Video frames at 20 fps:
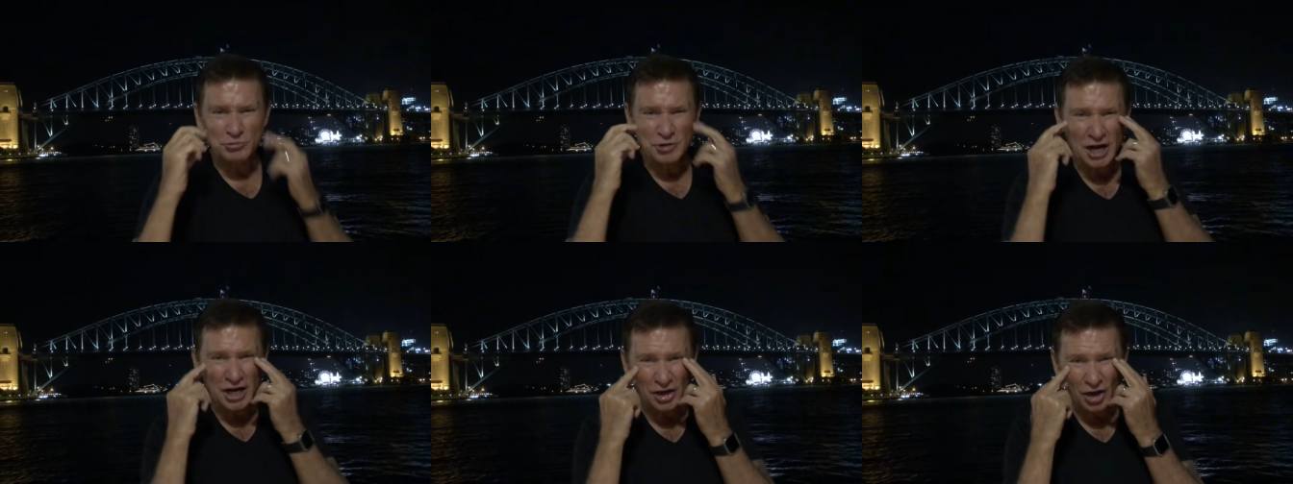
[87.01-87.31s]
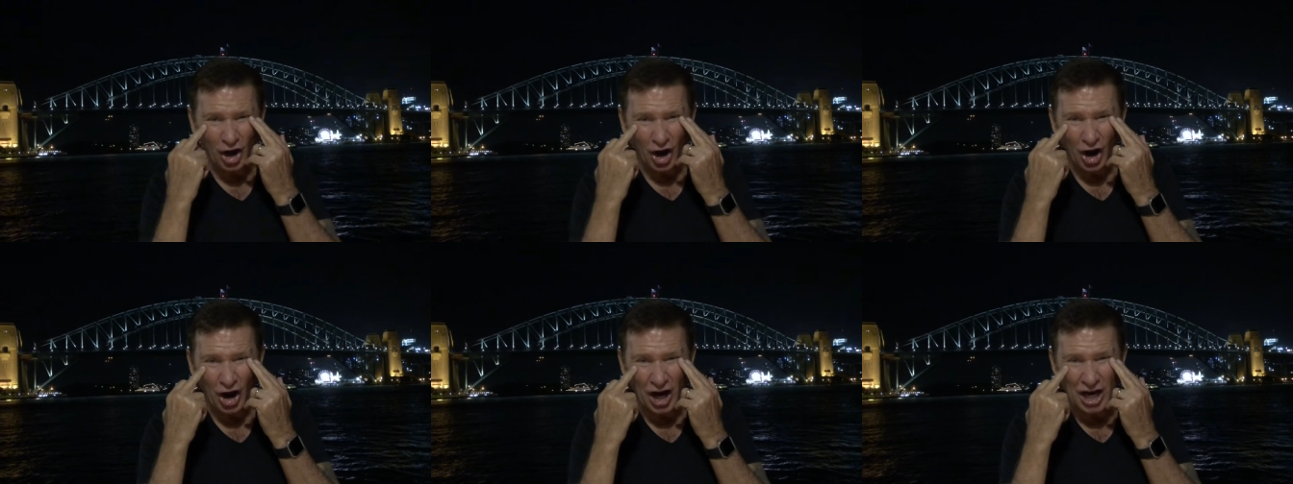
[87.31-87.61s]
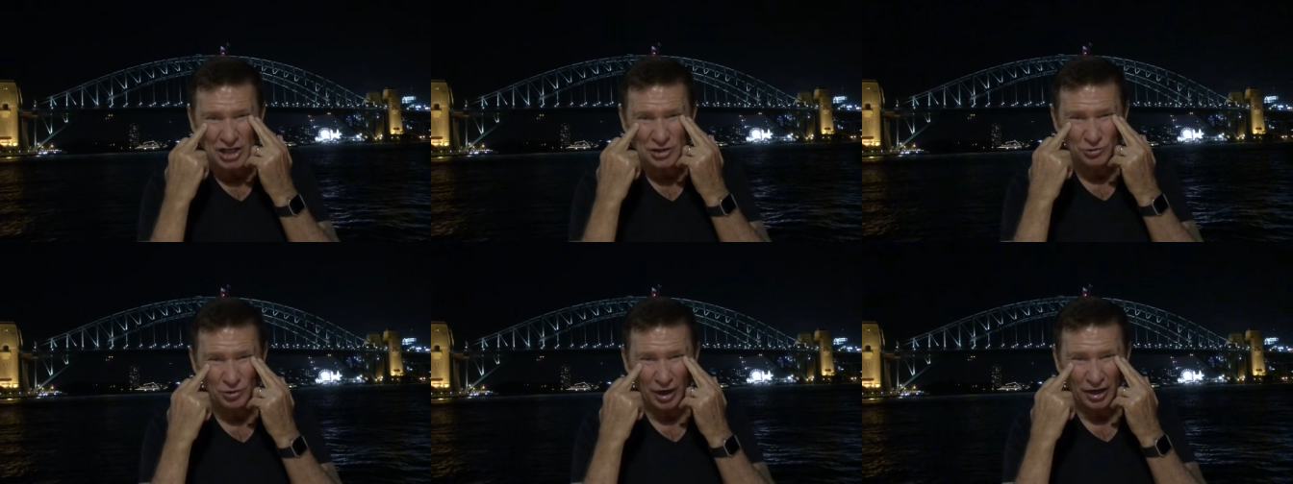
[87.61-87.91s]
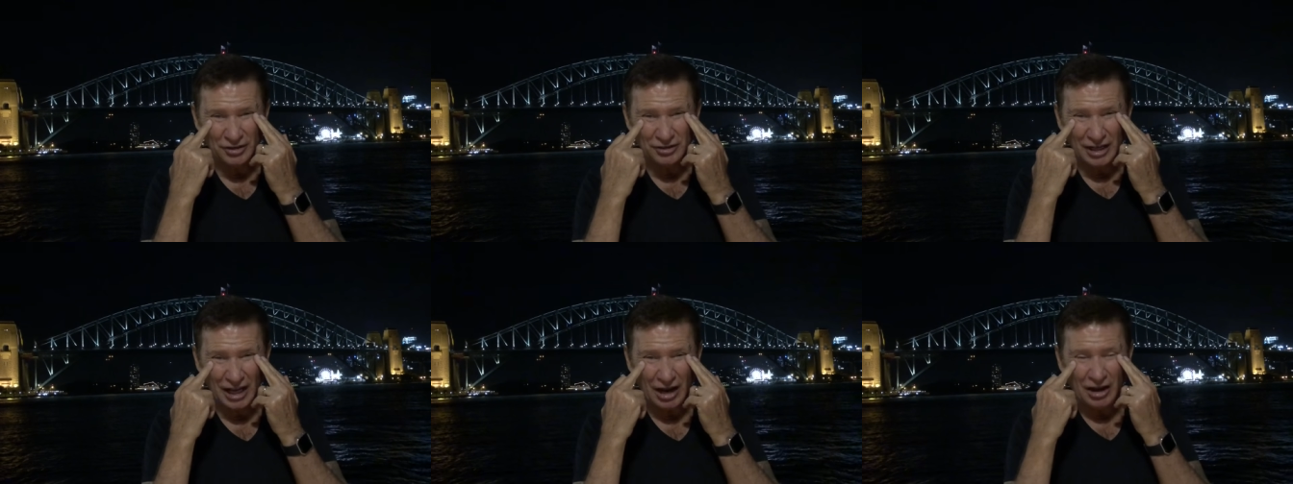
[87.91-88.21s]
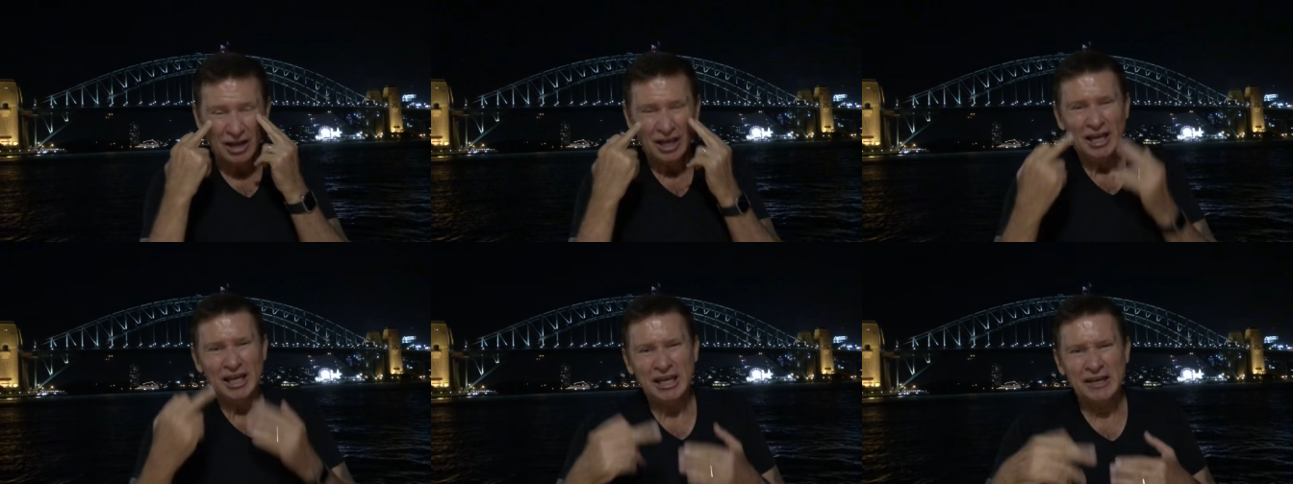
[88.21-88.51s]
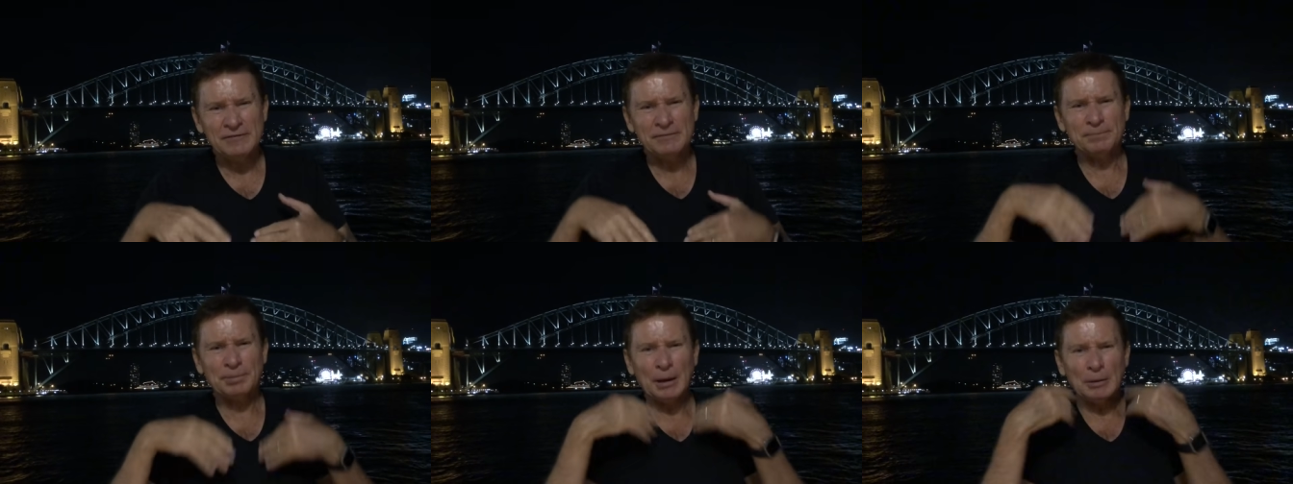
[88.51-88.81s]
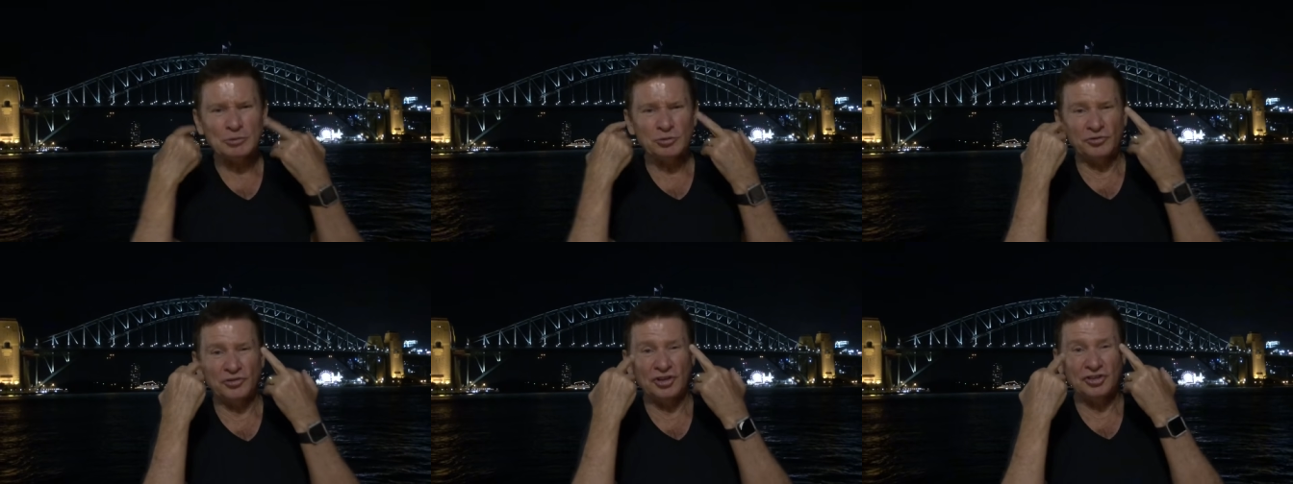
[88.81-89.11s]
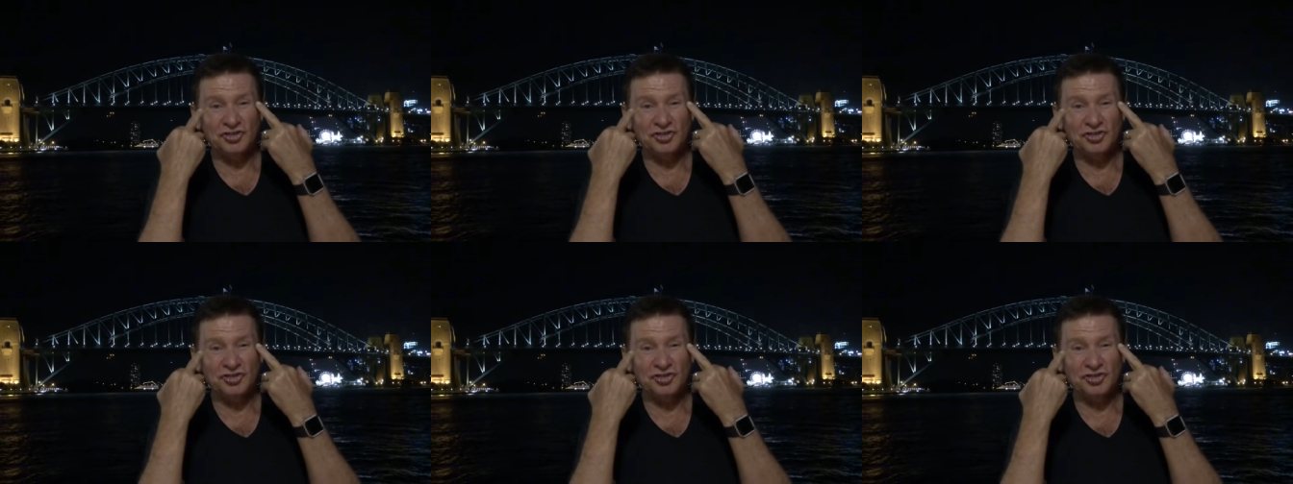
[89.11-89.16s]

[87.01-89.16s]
Red eyes right now, even problems with